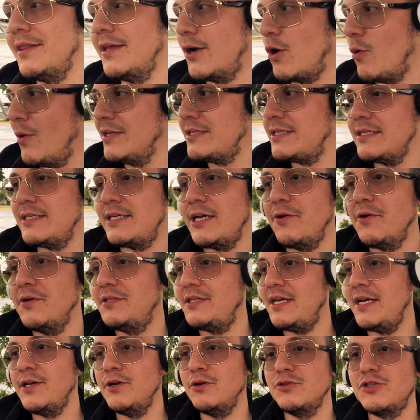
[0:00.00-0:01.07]
The Quentin
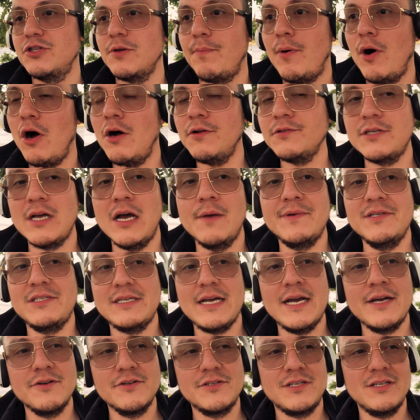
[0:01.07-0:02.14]
Tarantinos, the Paul Thomas
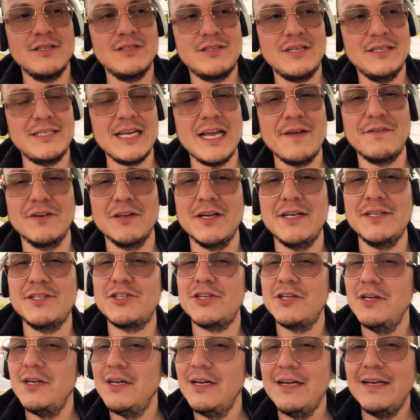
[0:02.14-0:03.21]
Andersons, the David Lynch,
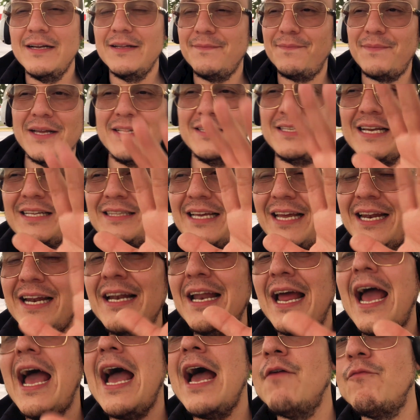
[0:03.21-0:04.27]
they, they, they
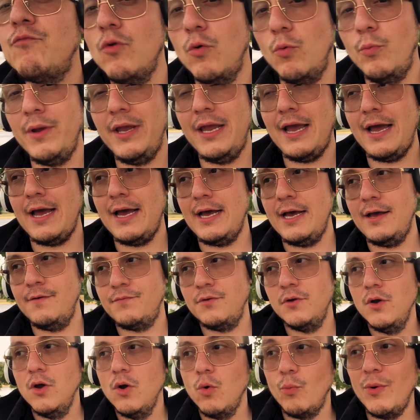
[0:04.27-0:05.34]
didn't have what we have.
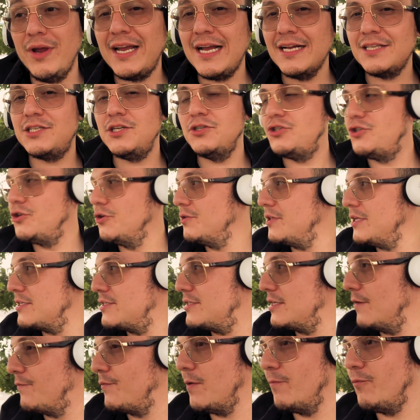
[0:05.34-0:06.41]
We get to do this
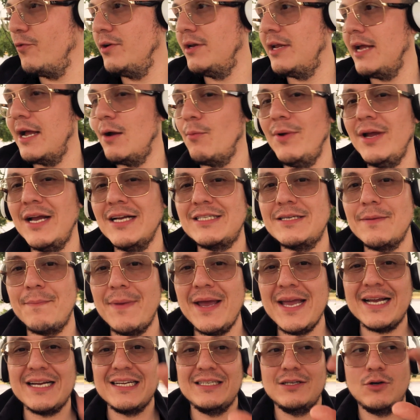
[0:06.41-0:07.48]
stuff every day. We get to
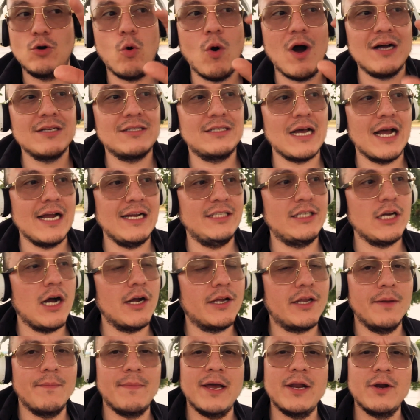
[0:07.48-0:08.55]
make quasi
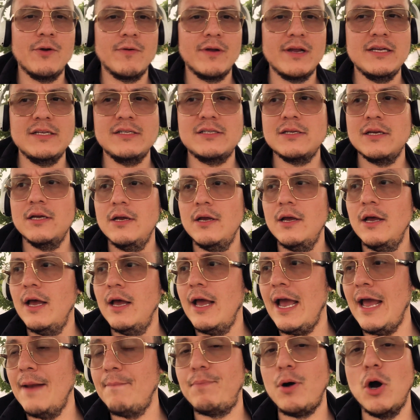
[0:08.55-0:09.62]
documentaries
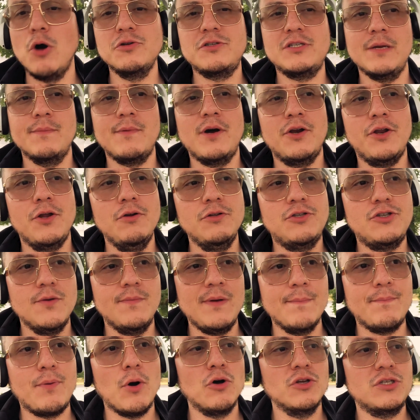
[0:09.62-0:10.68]
and post them on YouTube
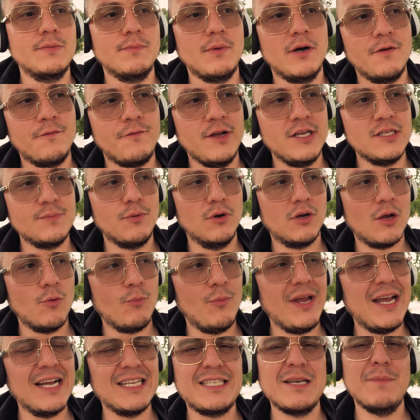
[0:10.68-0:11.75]
and post them on Facebook and
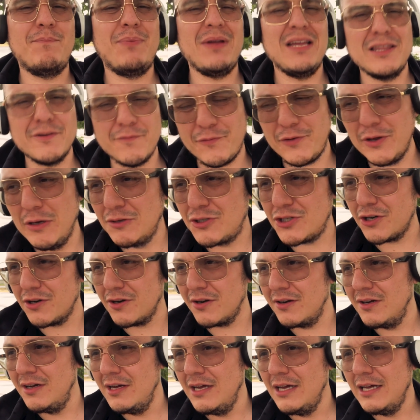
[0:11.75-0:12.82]
we get to be the
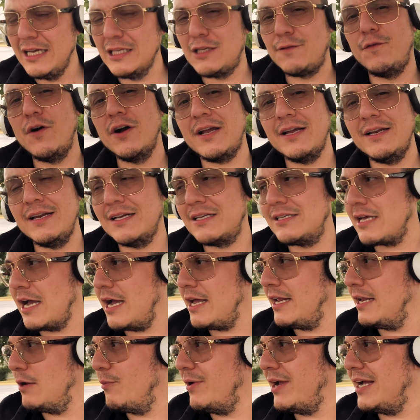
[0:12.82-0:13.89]
future. It's fucking
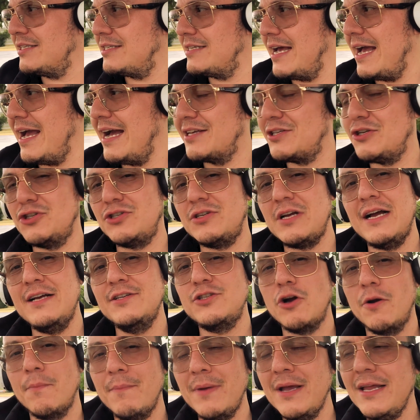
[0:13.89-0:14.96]
exciting. We get to
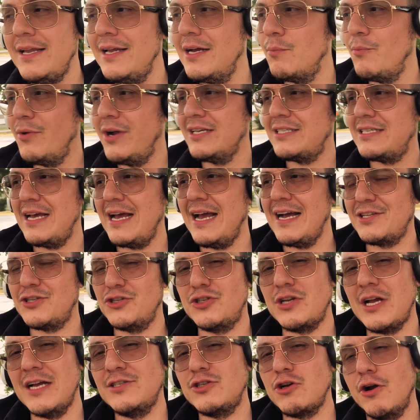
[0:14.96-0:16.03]
exercise our medium, we get to
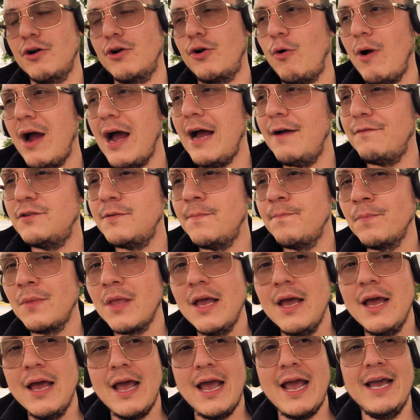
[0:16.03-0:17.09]
exercise our craft
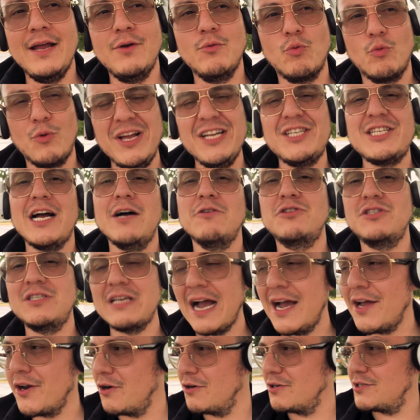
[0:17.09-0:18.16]
and reach
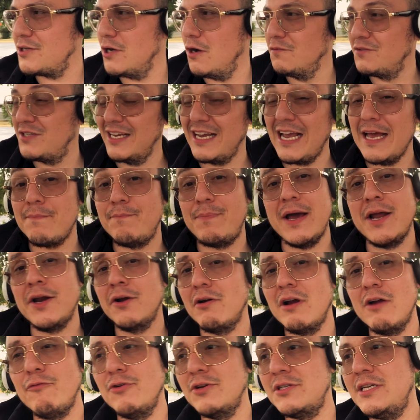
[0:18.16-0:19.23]
outside ourselves and get
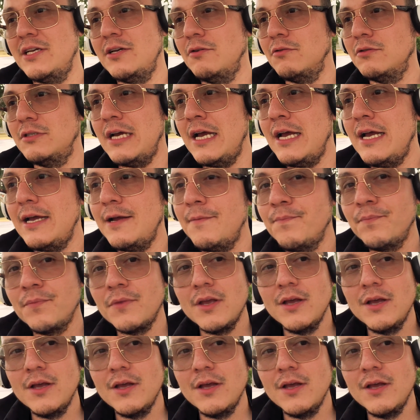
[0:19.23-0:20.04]
better every single day.